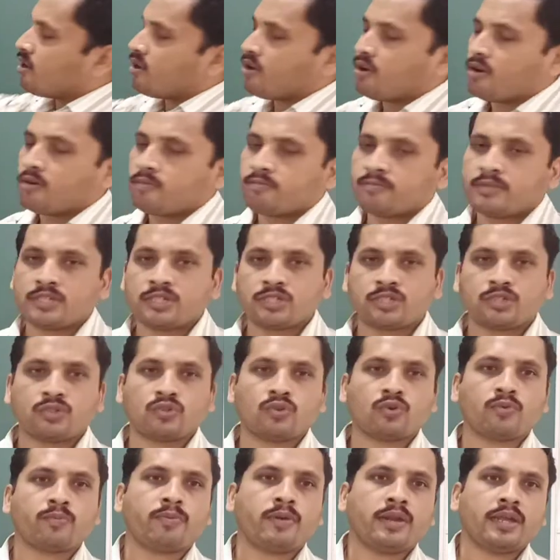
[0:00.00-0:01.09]
of this
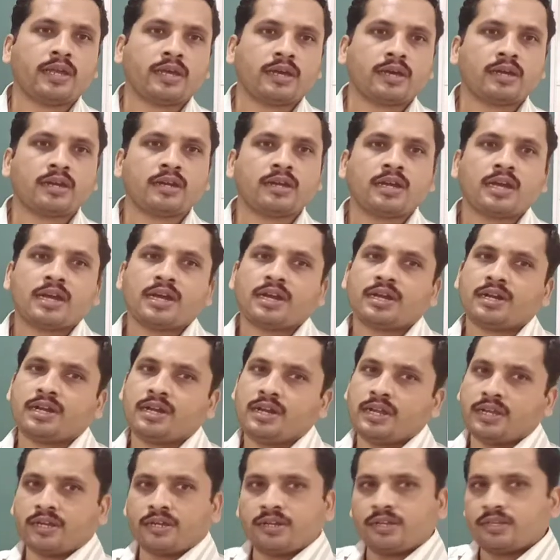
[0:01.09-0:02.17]
soap layer
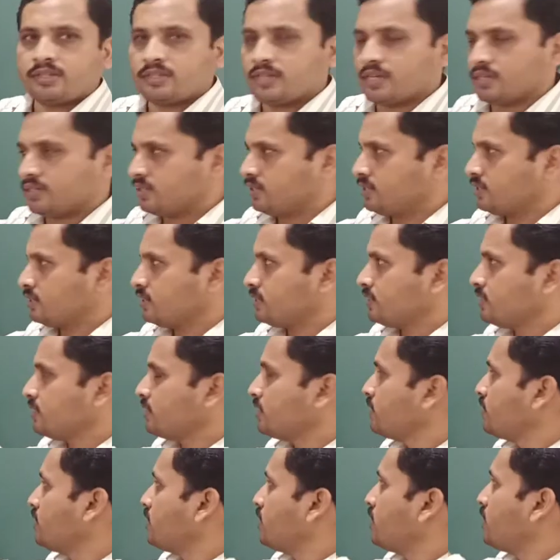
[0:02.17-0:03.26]
decreases.
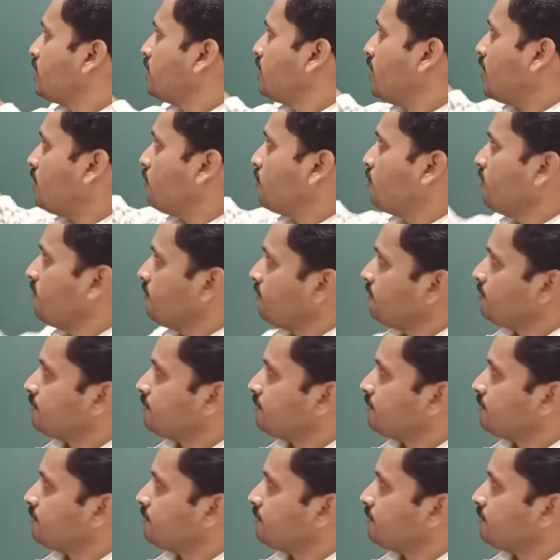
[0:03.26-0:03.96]
Now